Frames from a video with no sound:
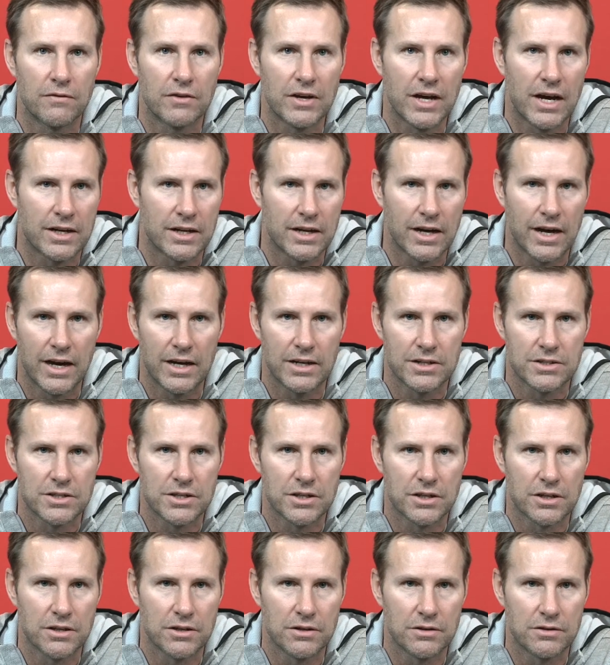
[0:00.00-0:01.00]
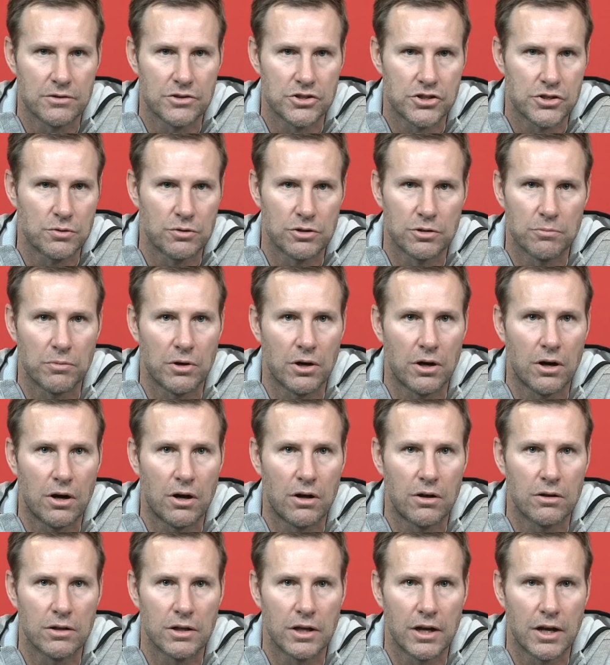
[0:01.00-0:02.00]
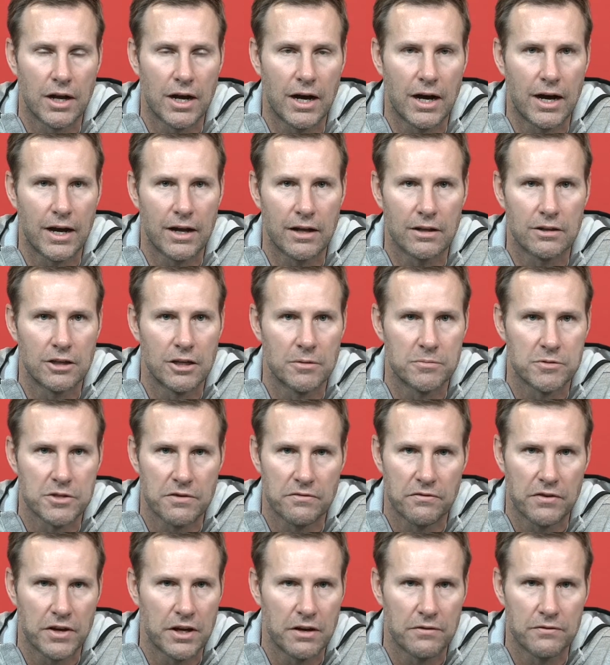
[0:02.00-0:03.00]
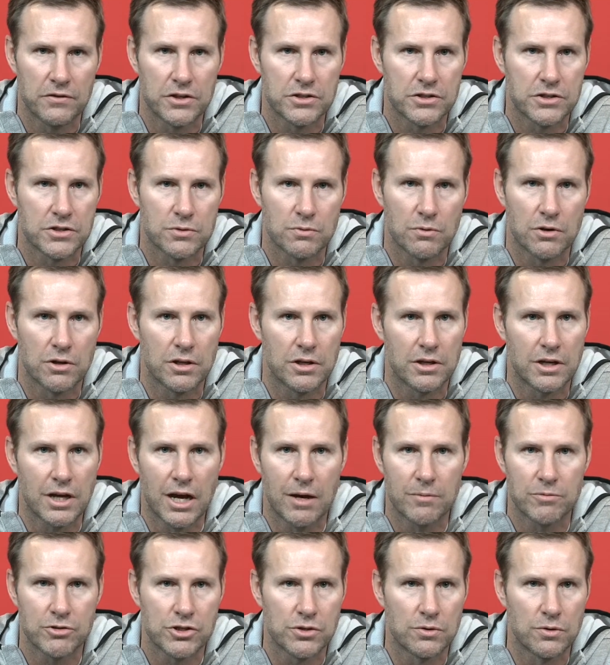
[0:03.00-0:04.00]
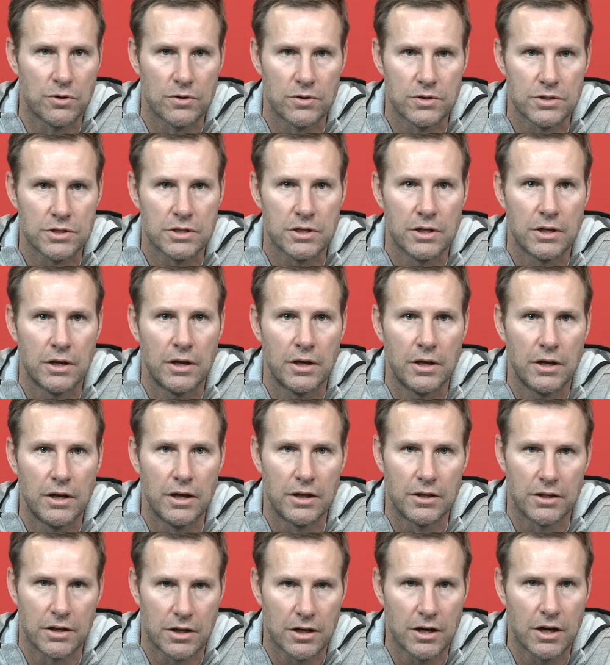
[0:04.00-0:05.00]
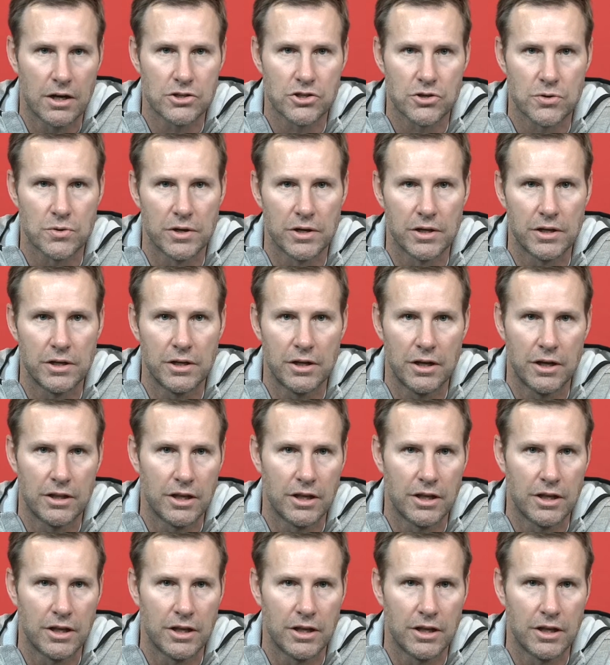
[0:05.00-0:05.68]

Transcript: They've got guys that can shoot the ball at a high clip. Stefanovic is one of the top shooters in the country.